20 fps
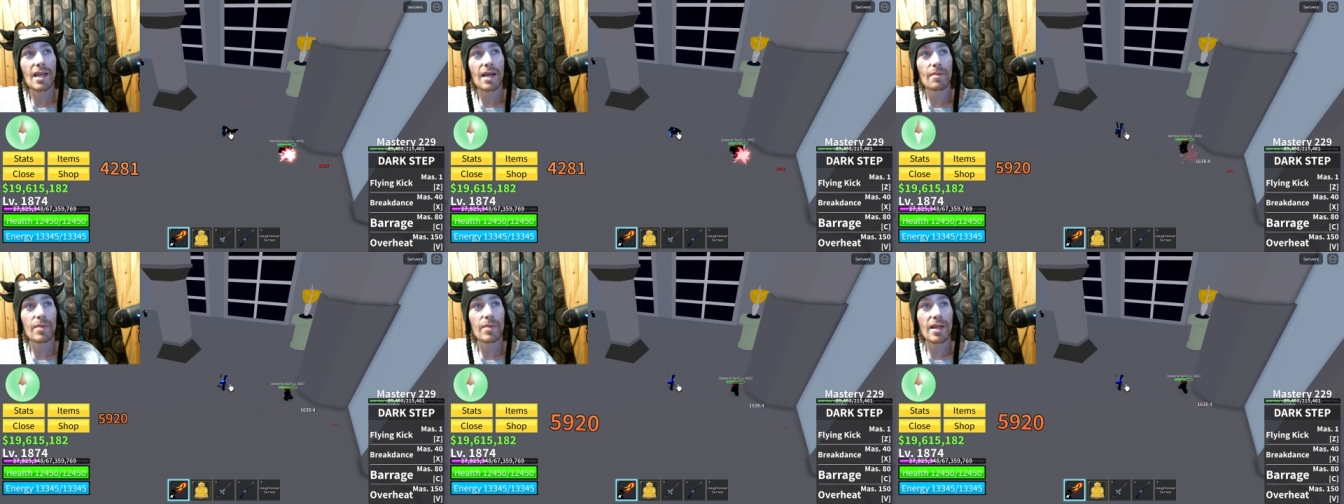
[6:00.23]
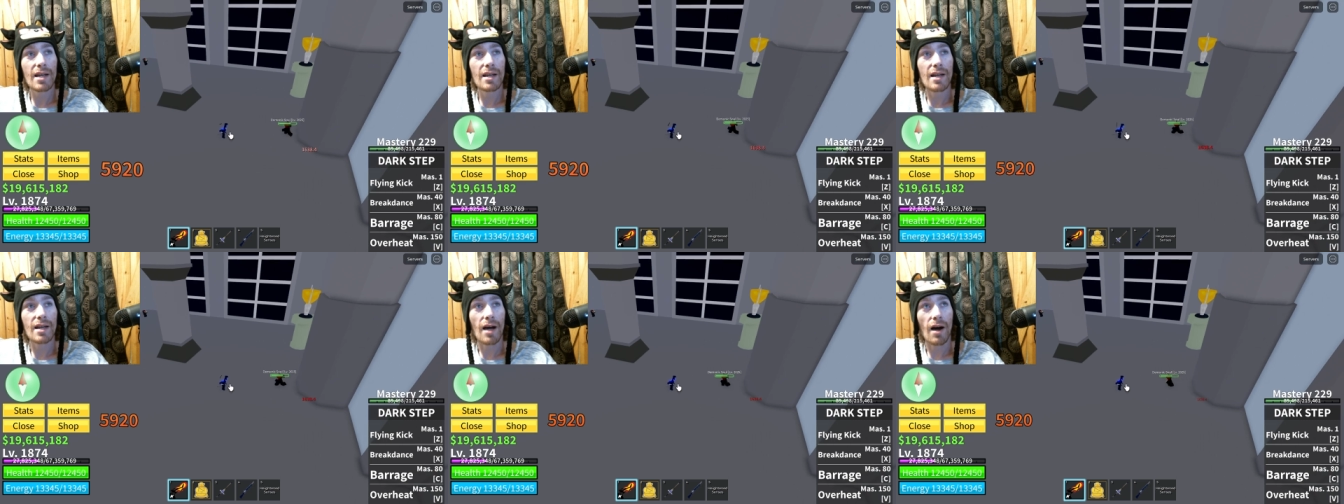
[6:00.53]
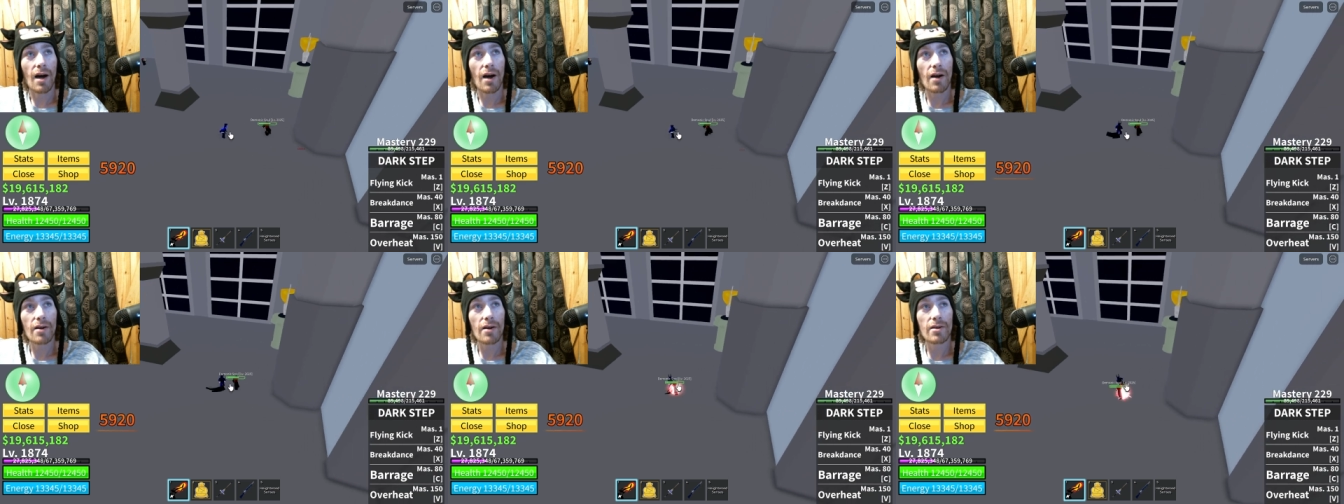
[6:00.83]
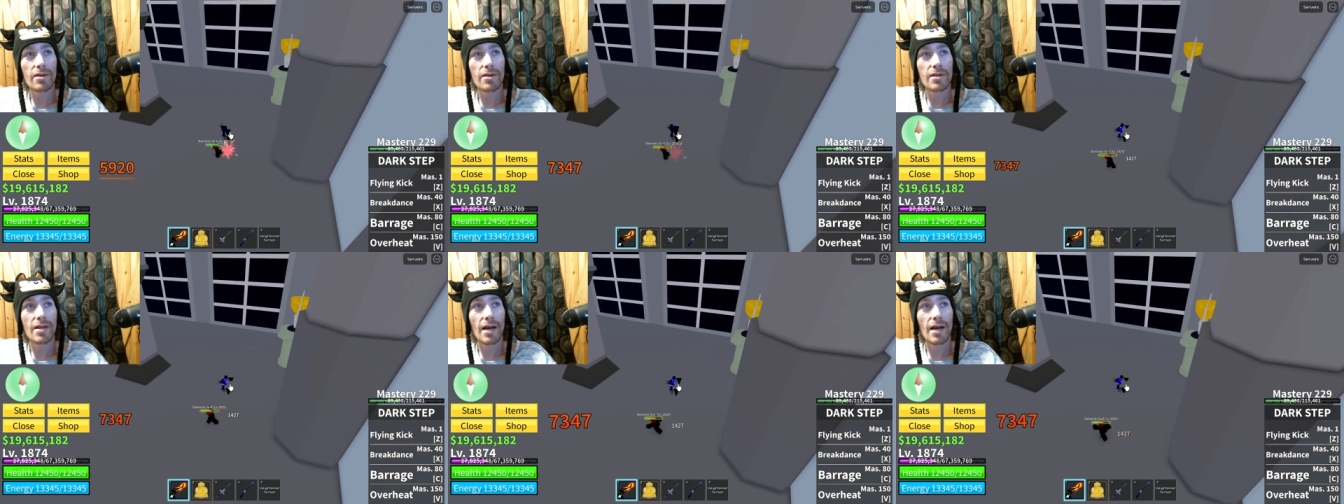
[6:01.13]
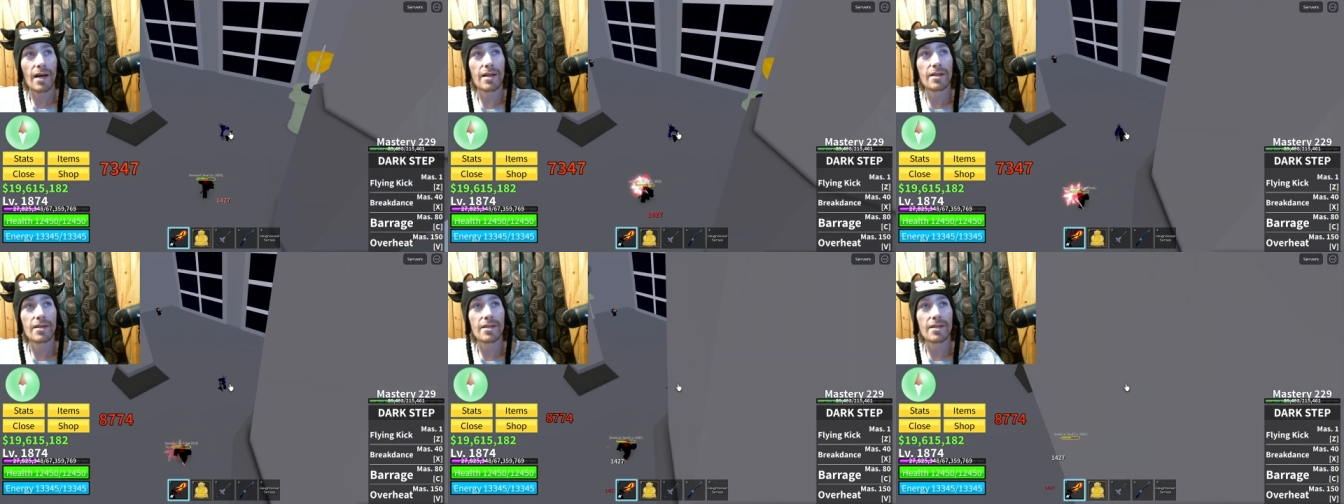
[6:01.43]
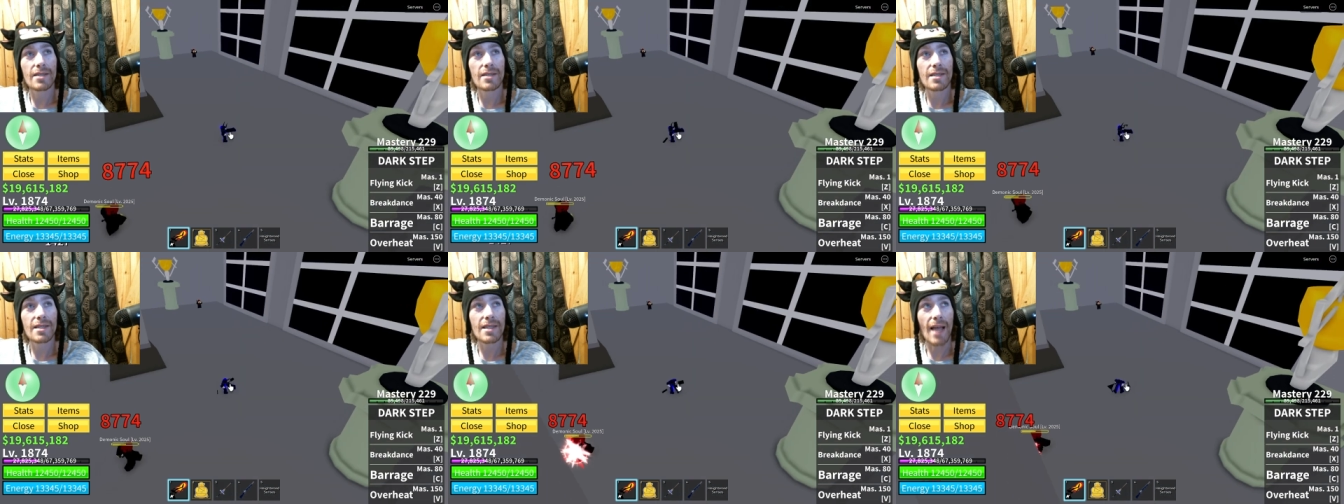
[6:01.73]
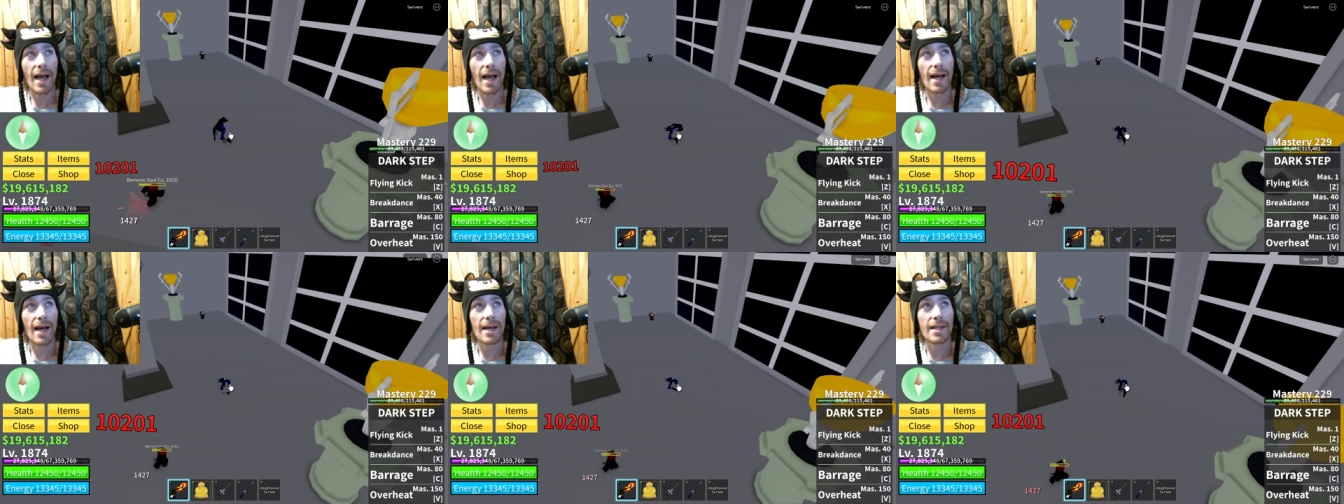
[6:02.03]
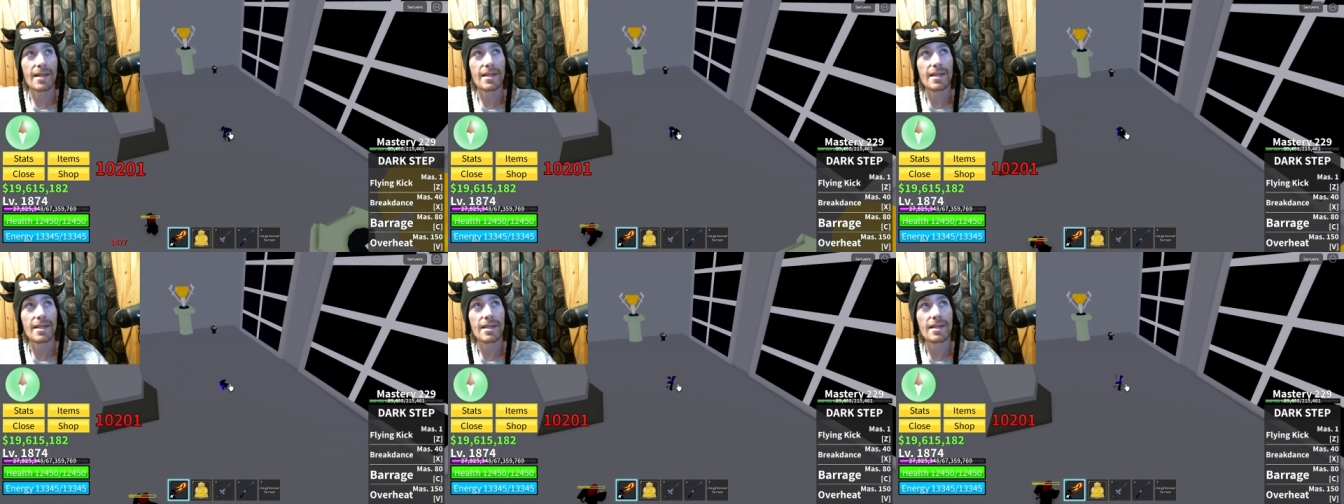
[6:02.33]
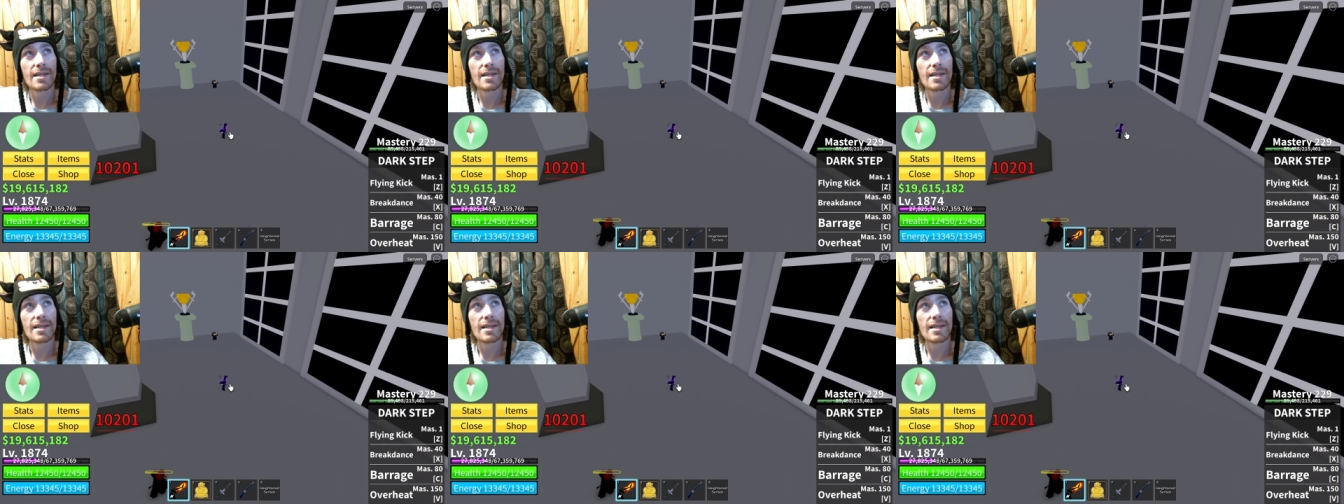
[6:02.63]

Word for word: I'm getting harder to understand.